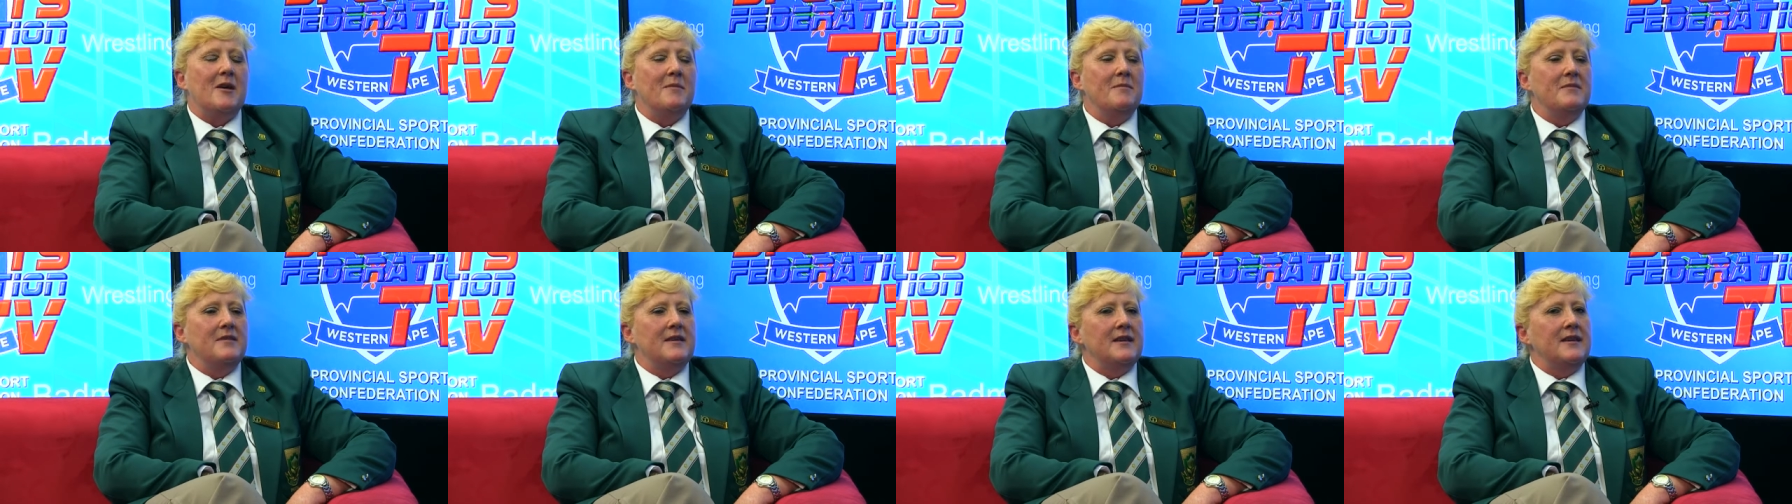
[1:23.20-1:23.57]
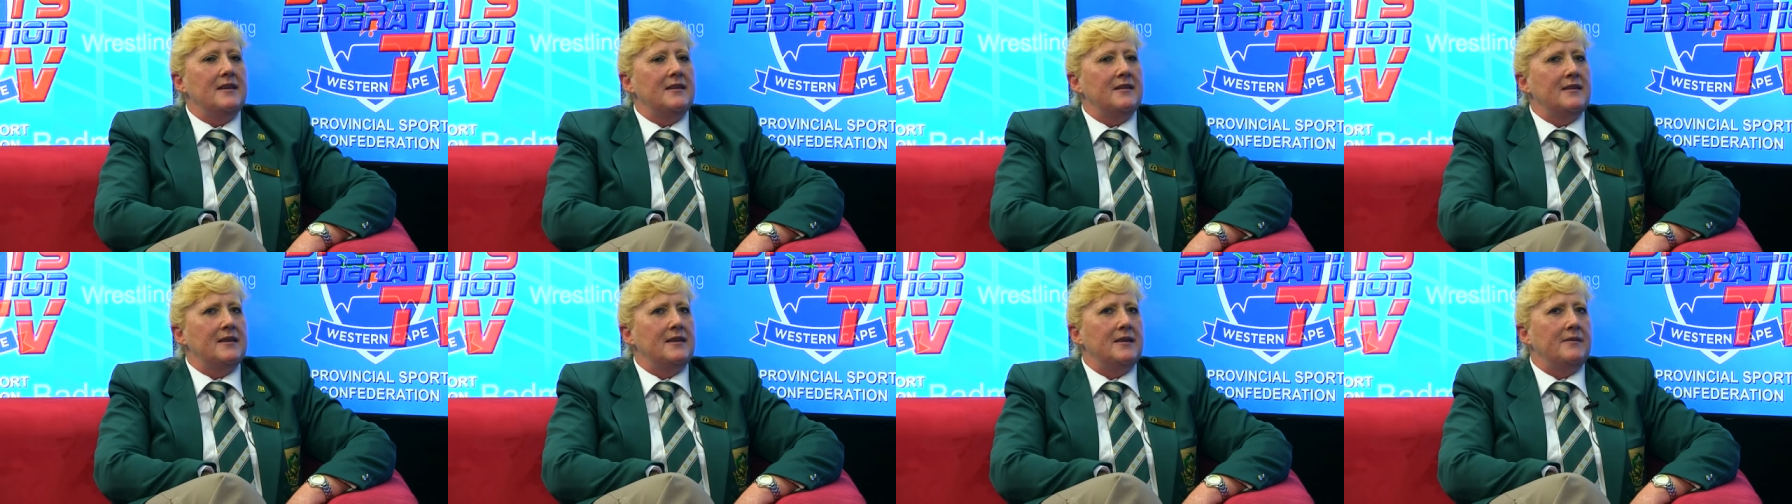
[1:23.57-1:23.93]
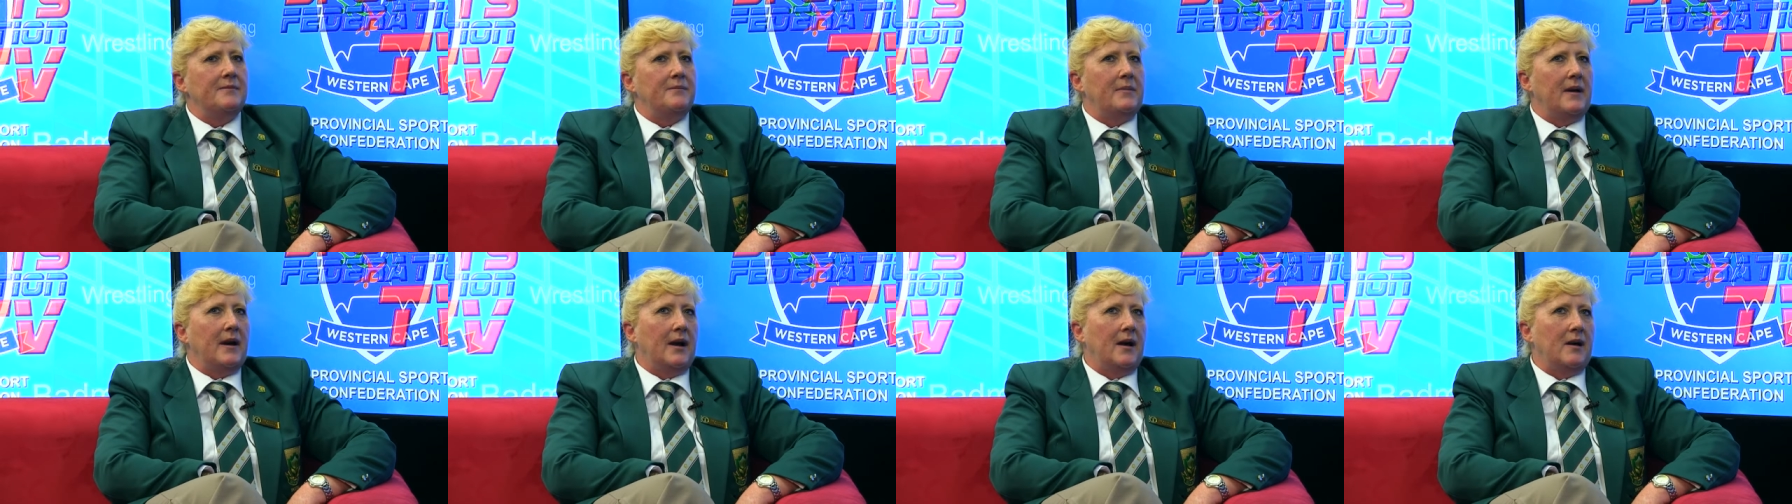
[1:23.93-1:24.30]
um, the the
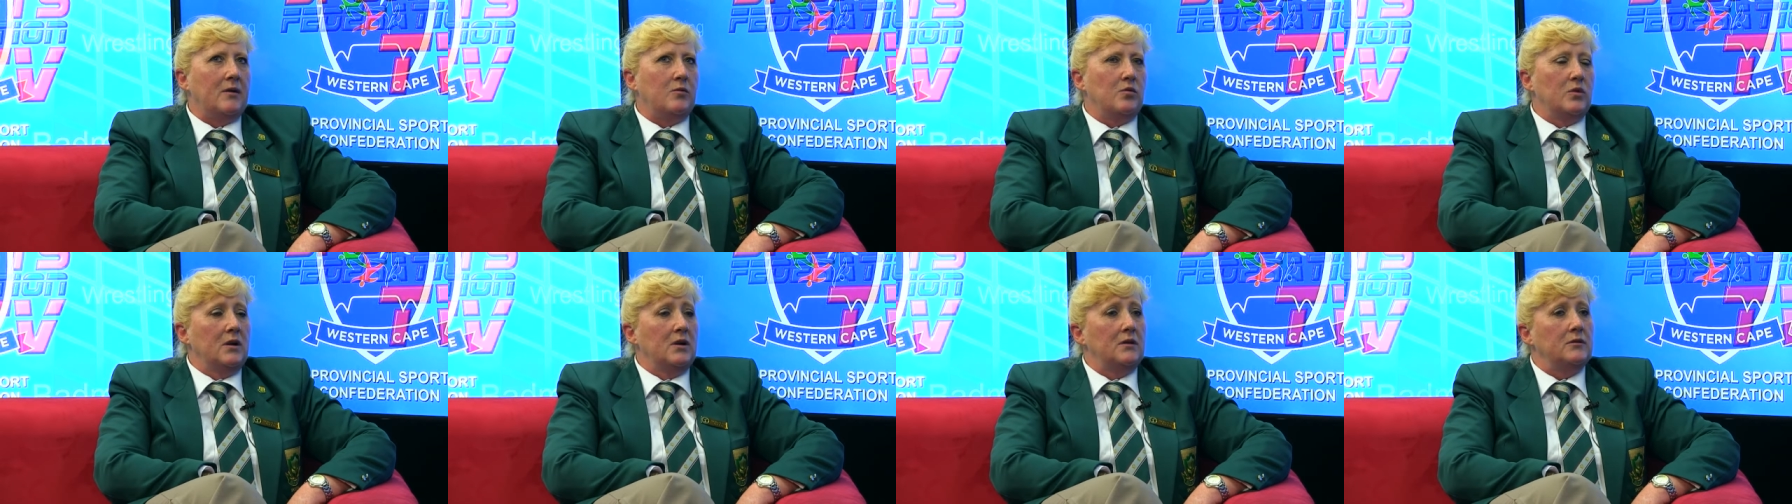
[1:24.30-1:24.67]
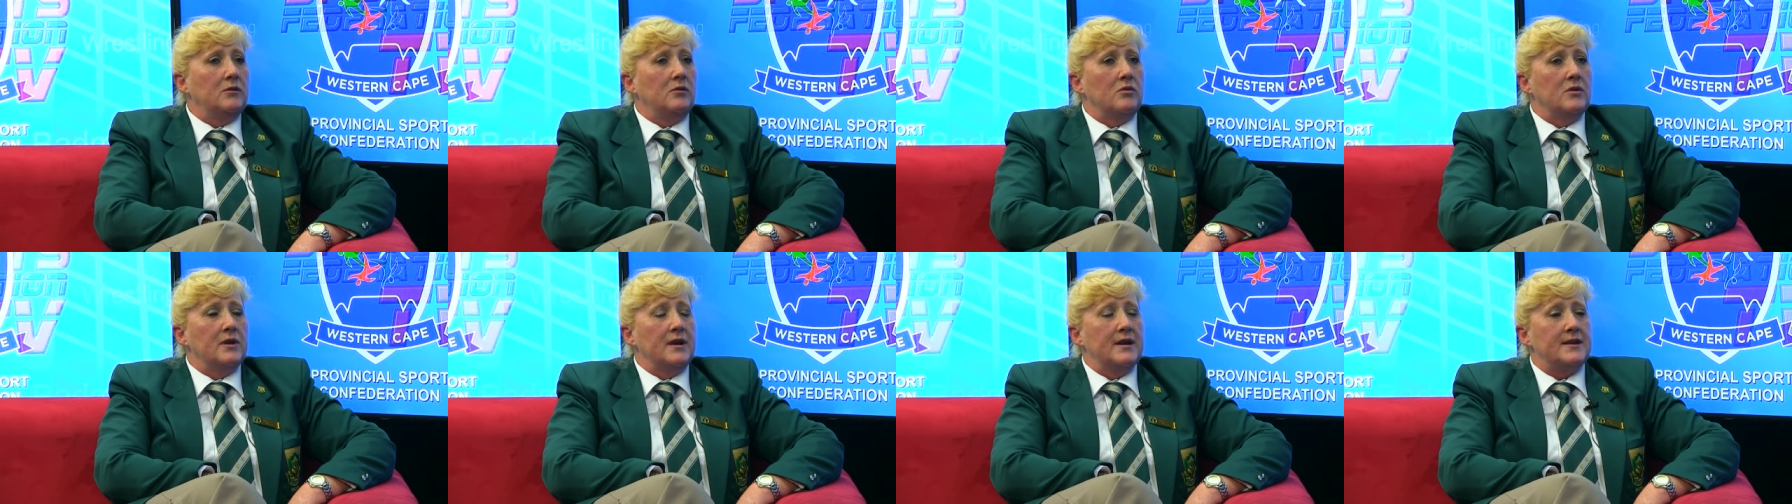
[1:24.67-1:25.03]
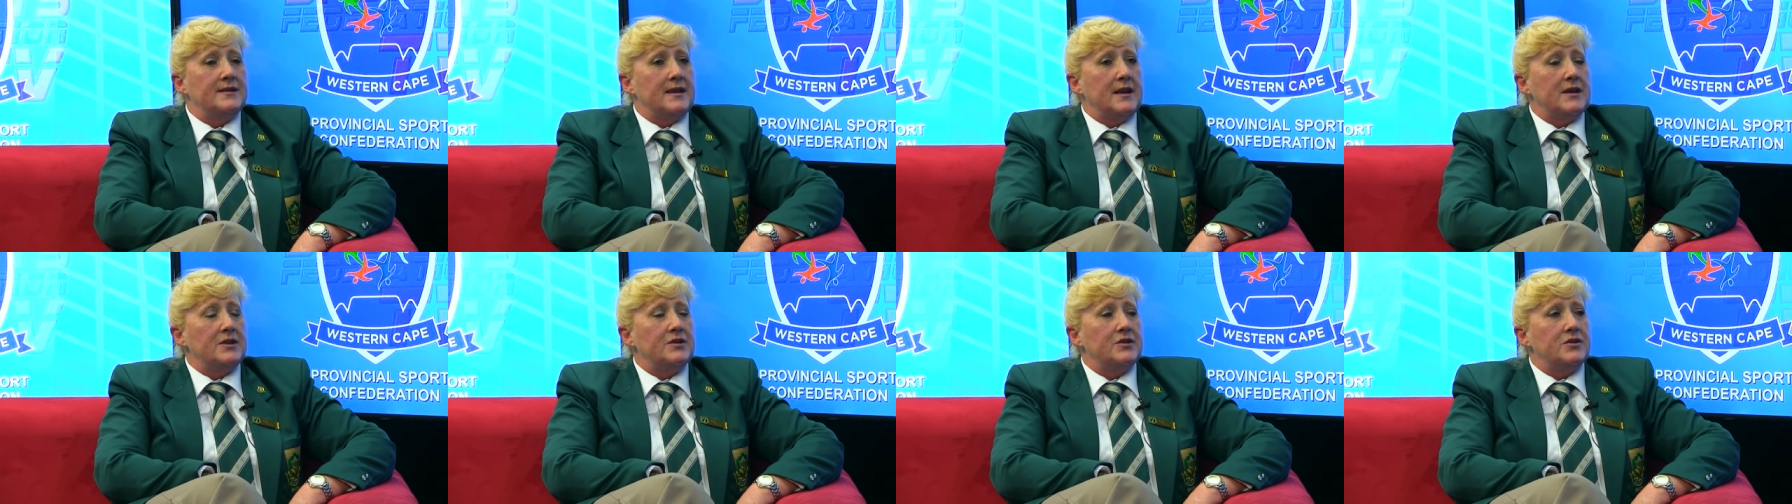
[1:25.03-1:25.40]
uh, World
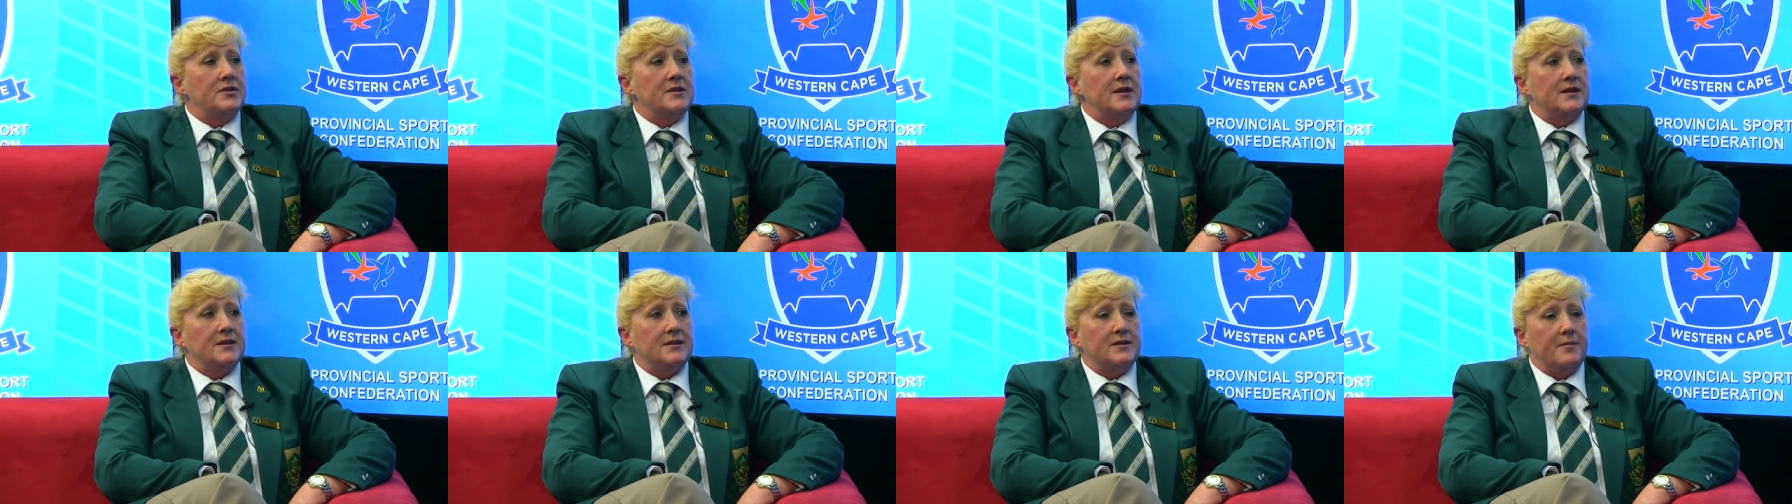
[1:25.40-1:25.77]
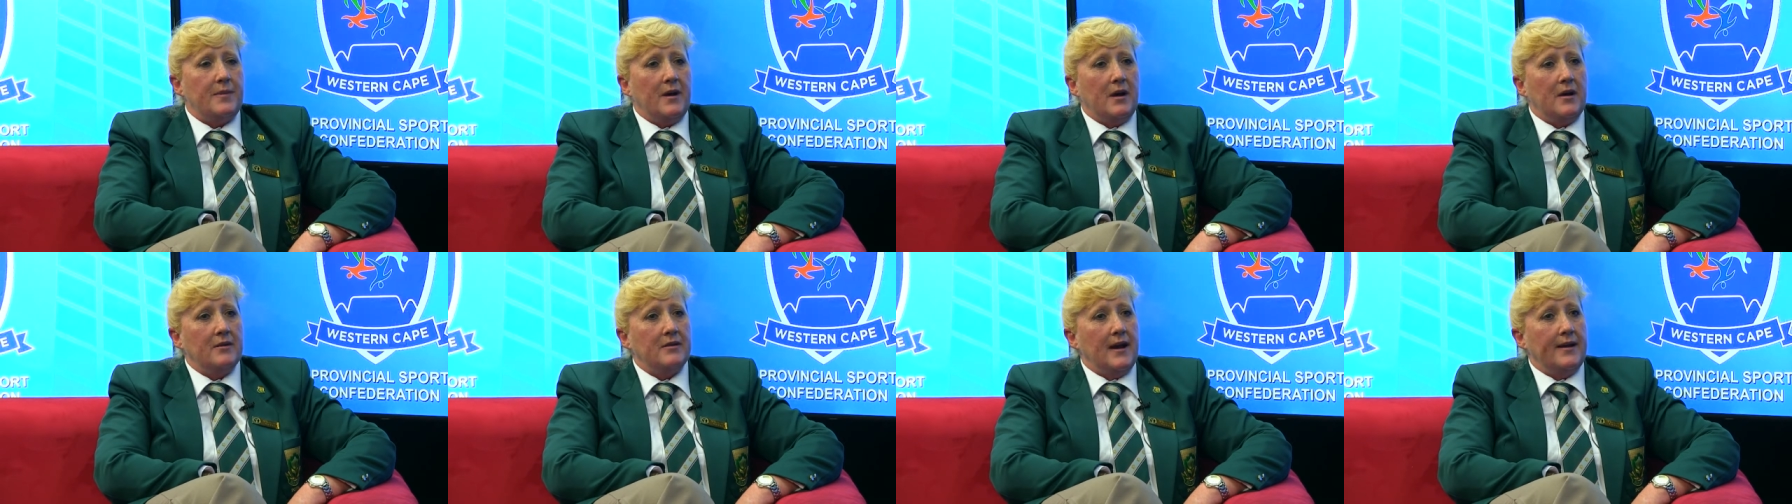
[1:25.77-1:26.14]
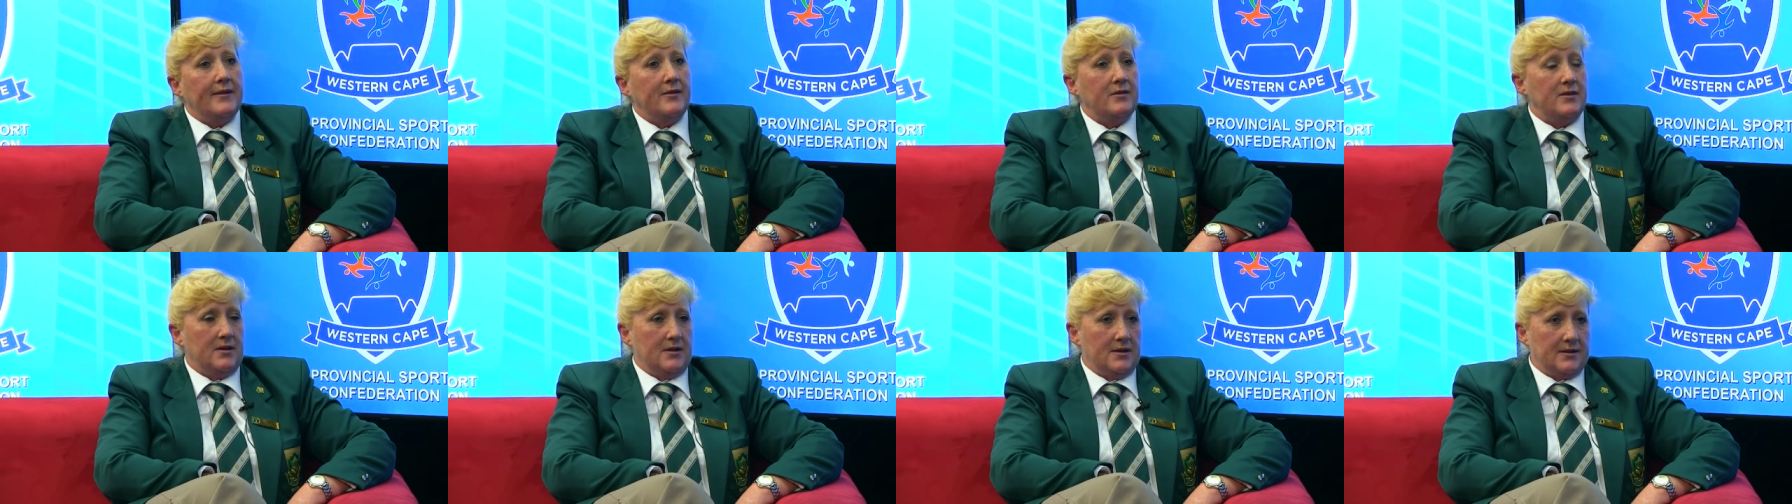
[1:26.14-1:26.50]
Organization is about
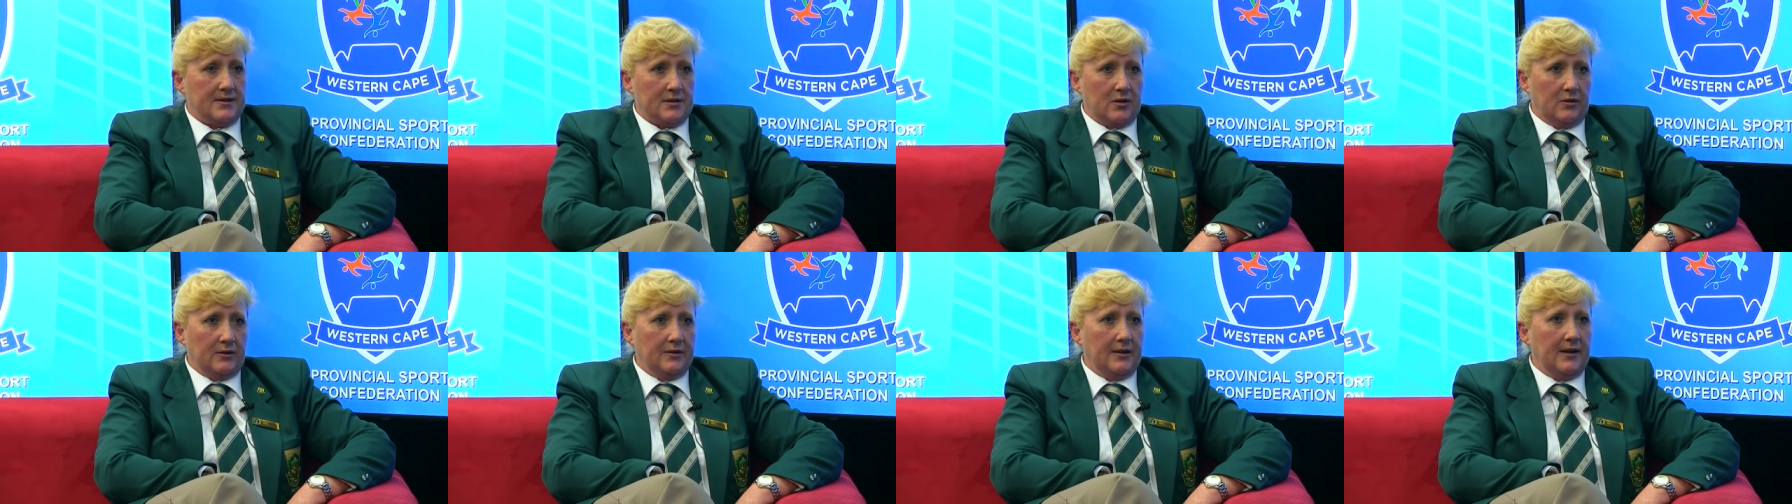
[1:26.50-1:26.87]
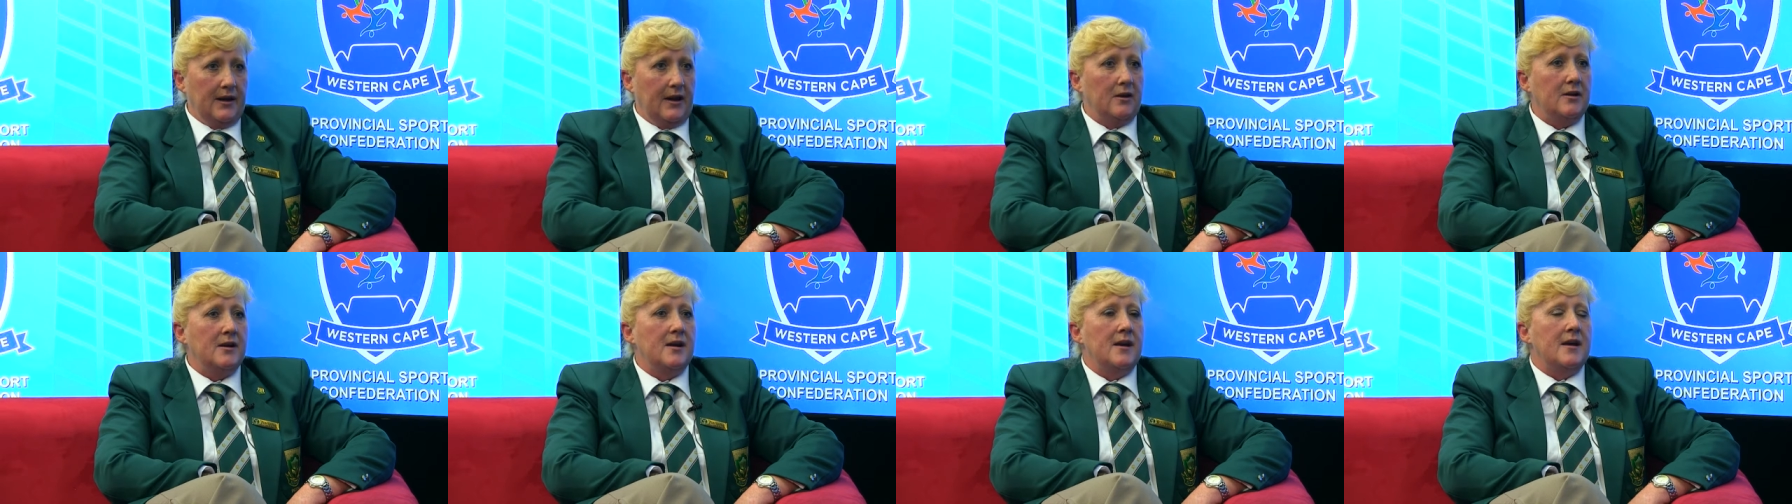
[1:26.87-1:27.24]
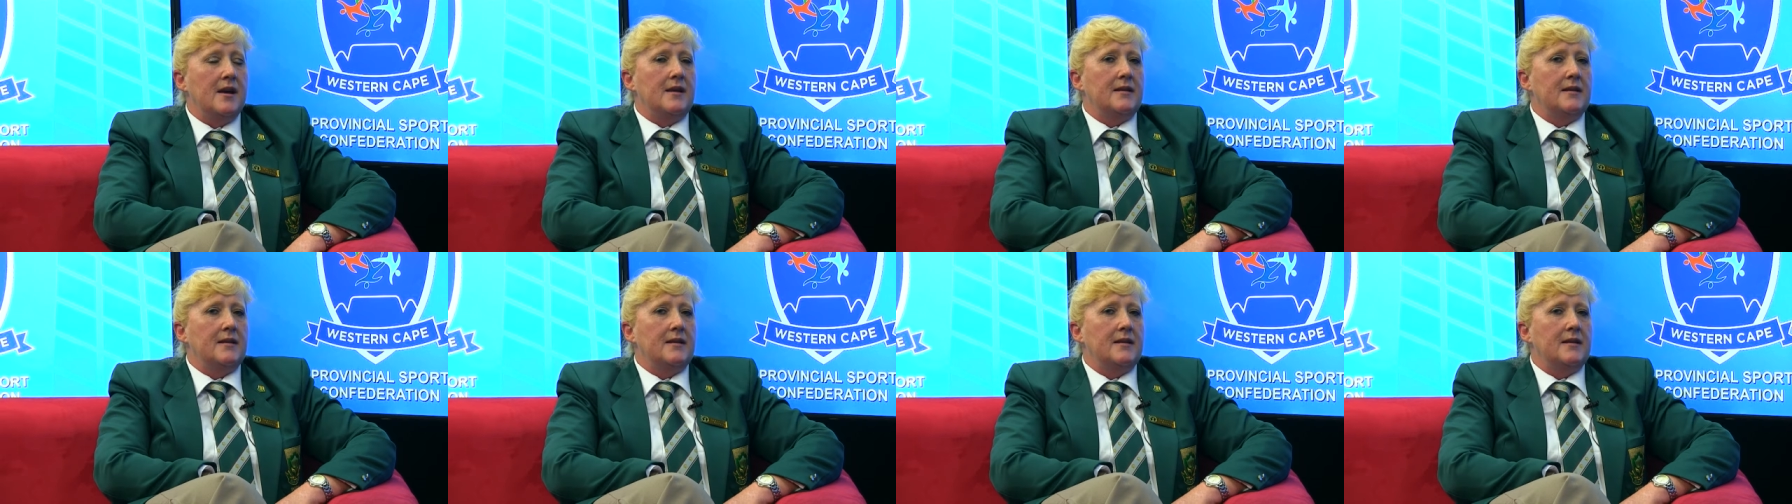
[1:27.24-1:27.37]
100 years old now.